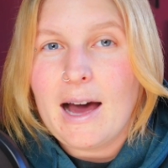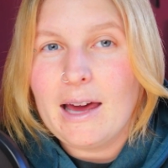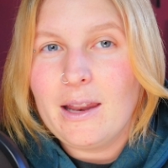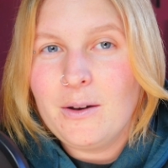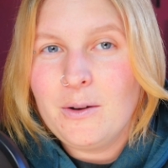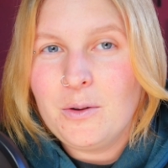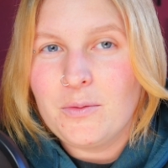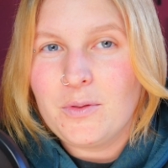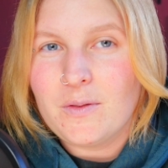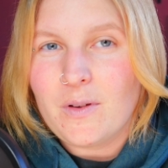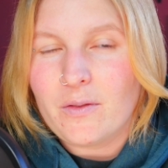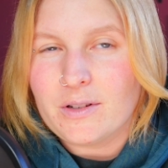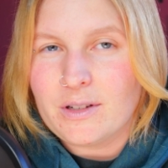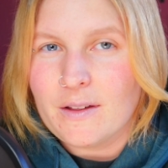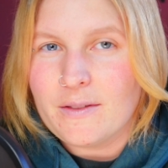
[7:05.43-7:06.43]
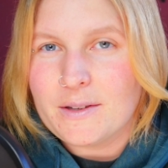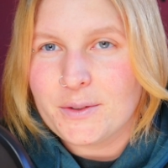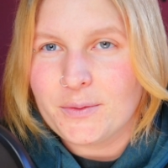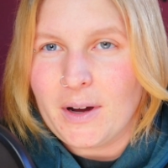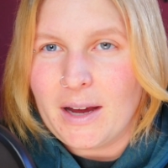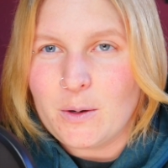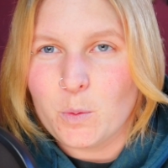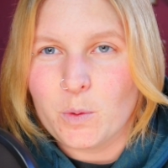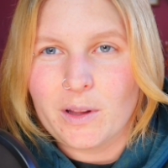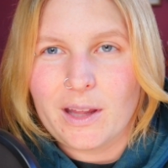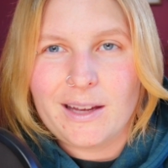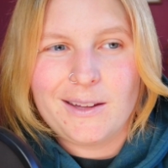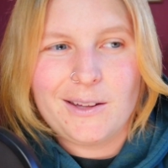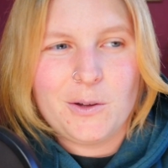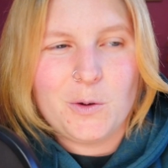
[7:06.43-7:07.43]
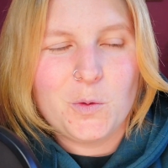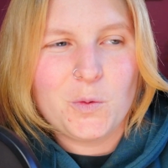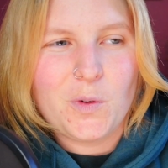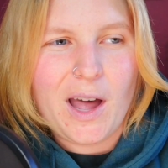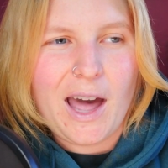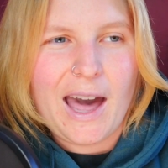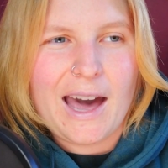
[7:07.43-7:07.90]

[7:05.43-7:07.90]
I don't know if you've ever done this, friend, where like you've